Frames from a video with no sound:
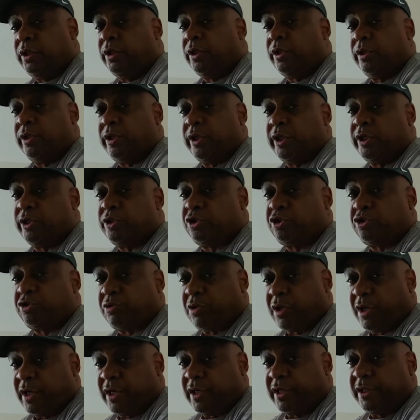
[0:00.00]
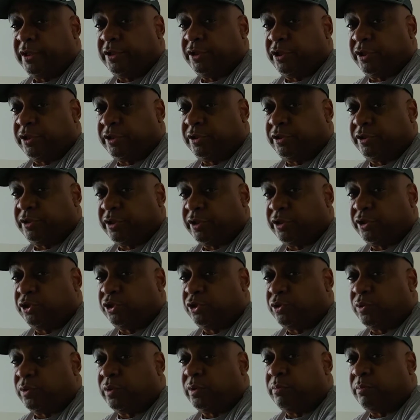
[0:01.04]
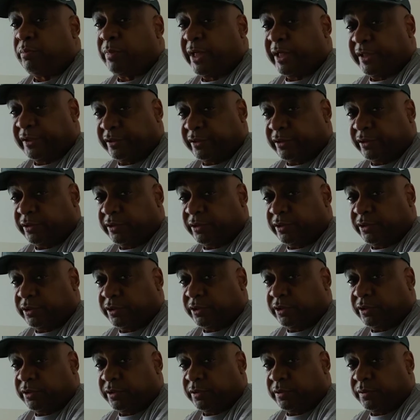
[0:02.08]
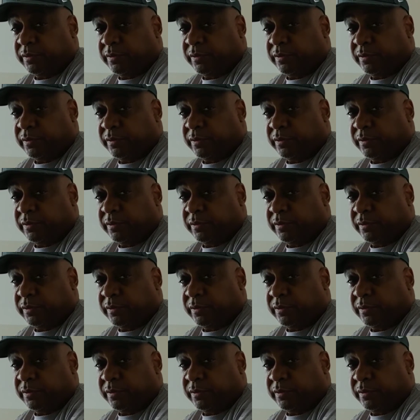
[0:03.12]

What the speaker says: They're trying to send you a message.